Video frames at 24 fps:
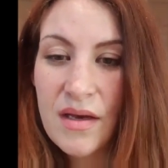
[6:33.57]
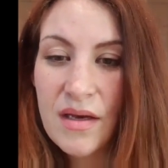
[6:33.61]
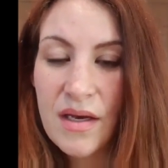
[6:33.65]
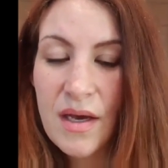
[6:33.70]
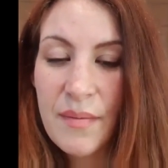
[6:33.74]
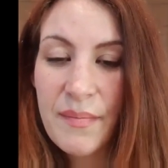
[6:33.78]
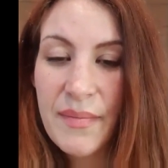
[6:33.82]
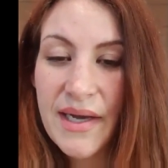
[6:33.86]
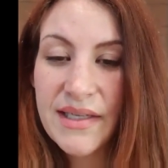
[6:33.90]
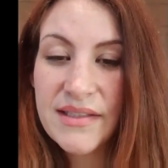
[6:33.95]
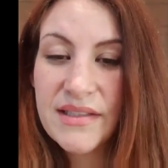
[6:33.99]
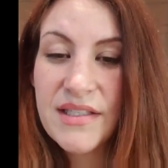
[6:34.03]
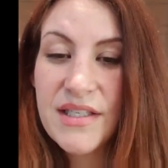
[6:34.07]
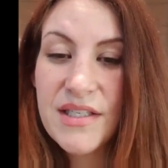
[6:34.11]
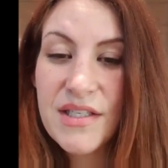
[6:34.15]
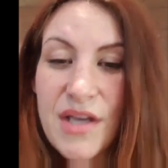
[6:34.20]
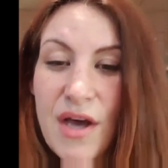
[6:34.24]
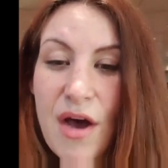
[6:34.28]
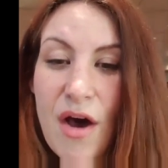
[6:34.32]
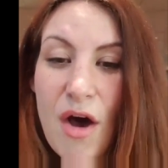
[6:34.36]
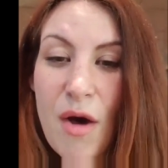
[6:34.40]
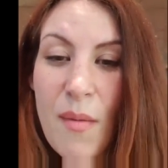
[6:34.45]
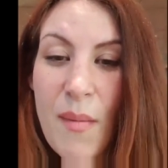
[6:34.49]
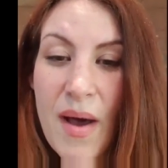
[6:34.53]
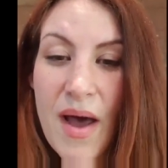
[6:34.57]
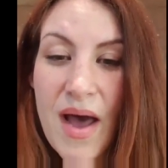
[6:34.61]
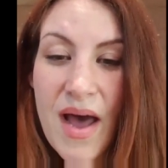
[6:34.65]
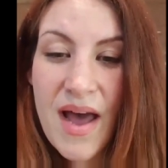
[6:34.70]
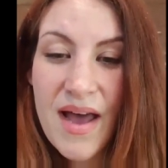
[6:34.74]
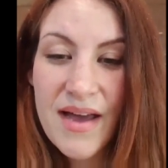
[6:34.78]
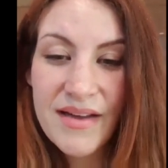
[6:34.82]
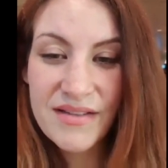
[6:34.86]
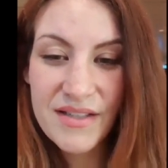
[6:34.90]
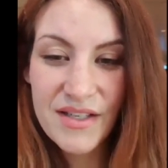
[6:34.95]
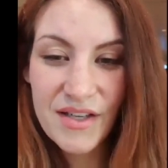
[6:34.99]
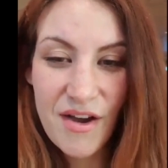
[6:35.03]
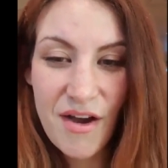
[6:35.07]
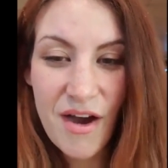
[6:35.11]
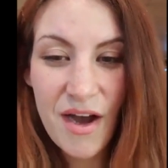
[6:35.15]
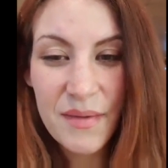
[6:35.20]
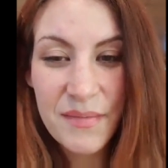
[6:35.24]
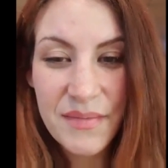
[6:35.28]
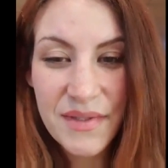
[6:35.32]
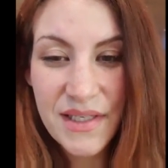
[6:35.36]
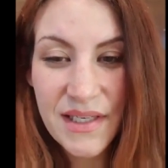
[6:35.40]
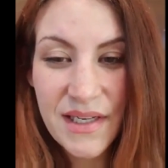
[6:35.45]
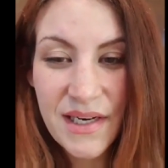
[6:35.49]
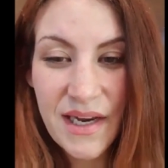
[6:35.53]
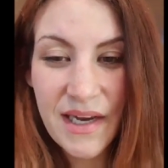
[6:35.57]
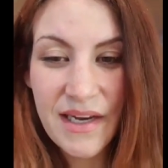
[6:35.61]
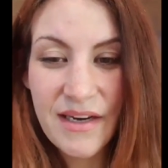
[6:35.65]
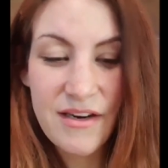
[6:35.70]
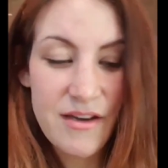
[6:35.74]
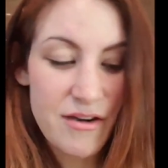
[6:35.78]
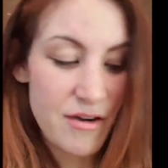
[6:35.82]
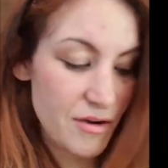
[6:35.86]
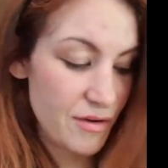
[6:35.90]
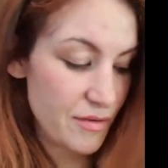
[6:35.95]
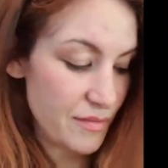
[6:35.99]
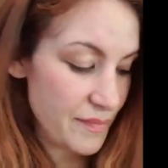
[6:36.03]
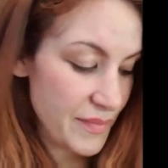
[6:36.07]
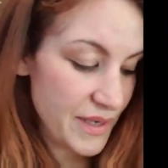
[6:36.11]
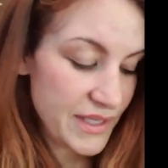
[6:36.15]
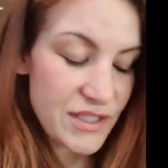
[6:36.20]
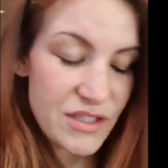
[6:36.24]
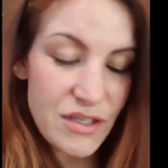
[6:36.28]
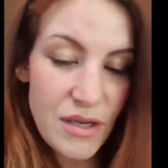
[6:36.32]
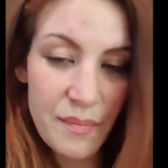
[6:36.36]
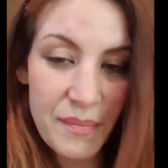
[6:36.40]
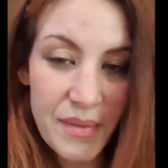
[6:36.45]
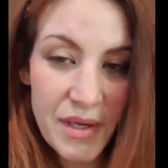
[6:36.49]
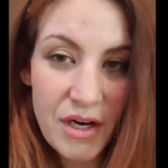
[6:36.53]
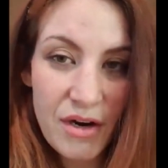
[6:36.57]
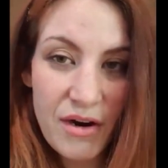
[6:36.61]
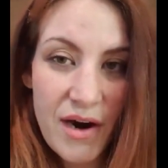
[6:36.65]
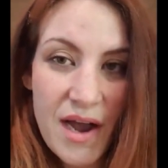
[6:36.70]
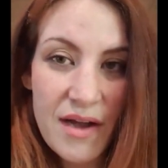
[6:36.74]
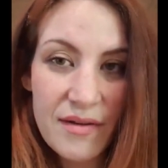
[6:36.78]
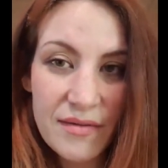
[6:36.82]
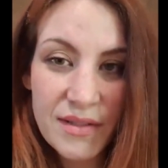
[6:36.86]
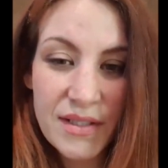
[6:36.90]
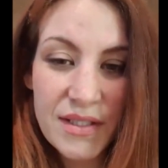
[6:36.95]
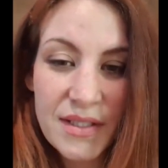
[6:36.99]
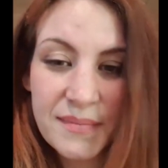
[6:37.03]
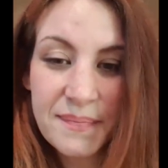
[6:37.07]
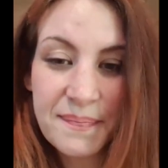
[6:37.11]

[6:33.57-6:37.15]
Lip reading: Come back to Tacoma, to Compton. I know, my stomping grounds.